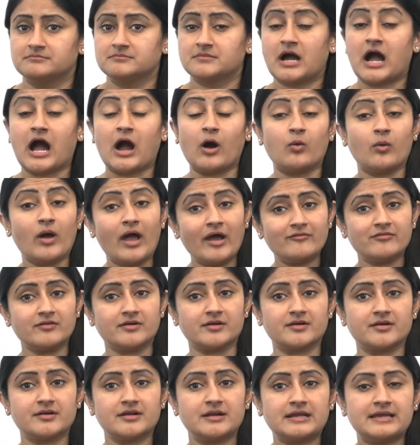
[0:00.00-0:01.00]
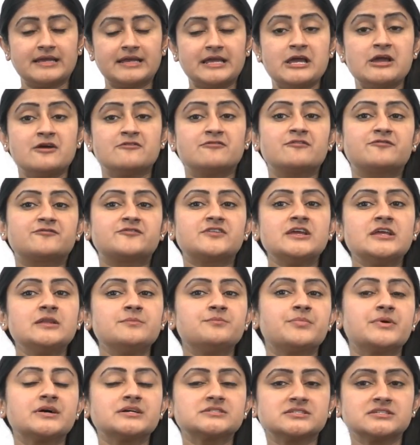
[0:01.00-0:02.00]
However,
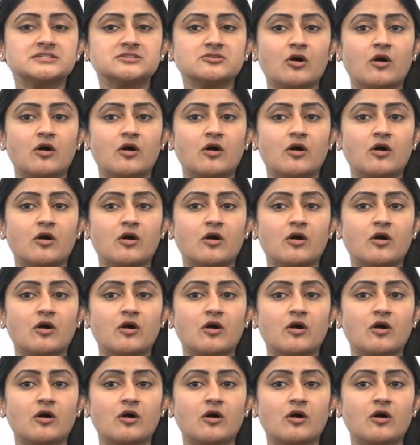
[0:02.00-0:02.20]
15%